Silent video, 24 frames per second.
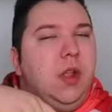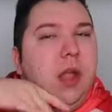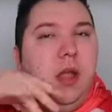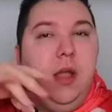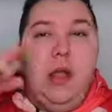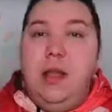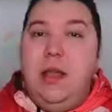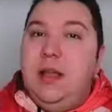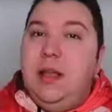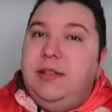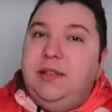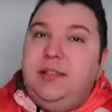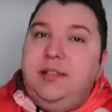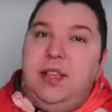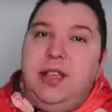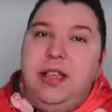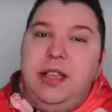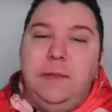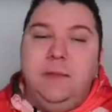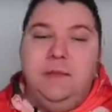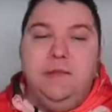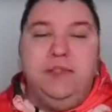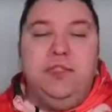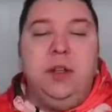
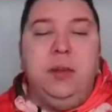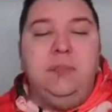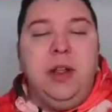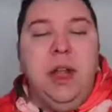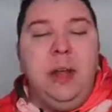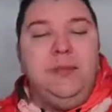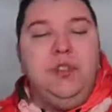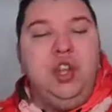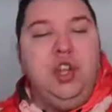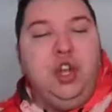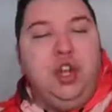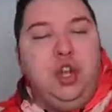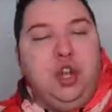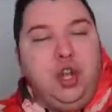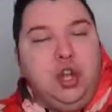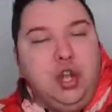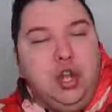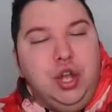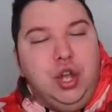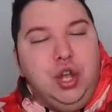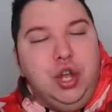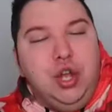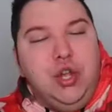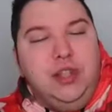See, sometimes a
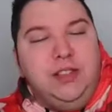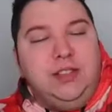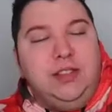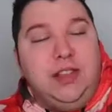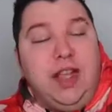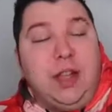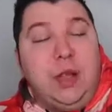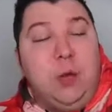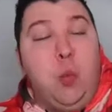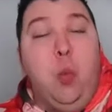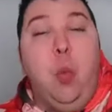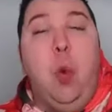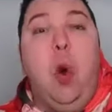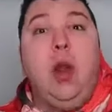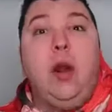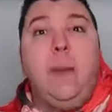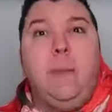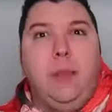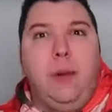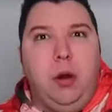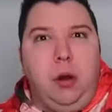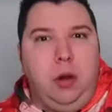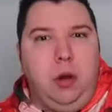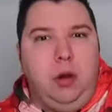good, like,
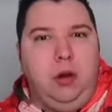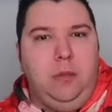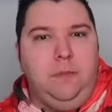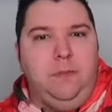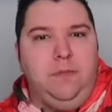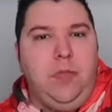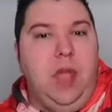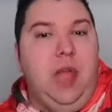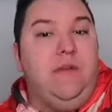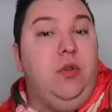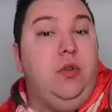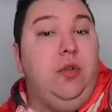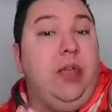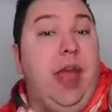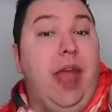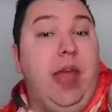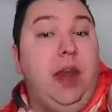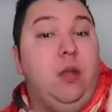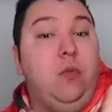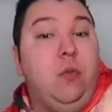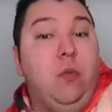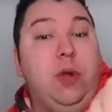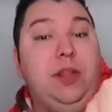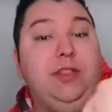Whataburger. I've only had
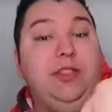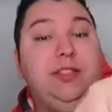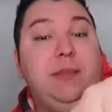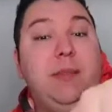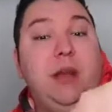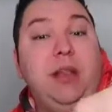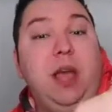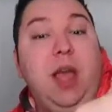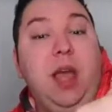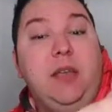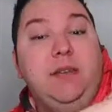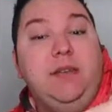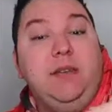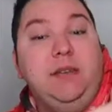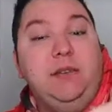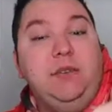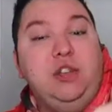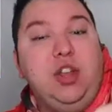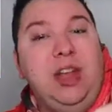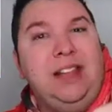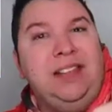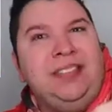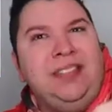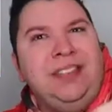it once in my life.
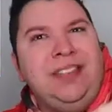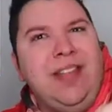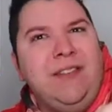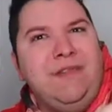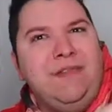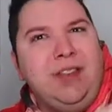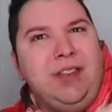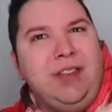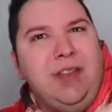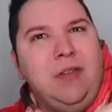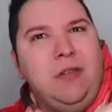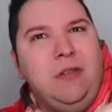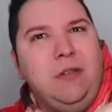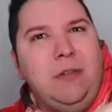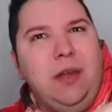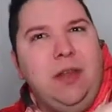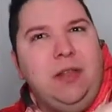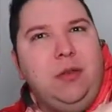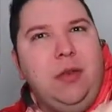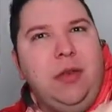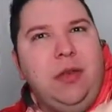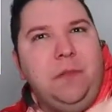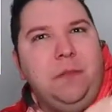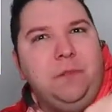Did you guys see that video, by
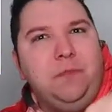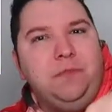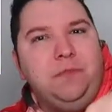the way?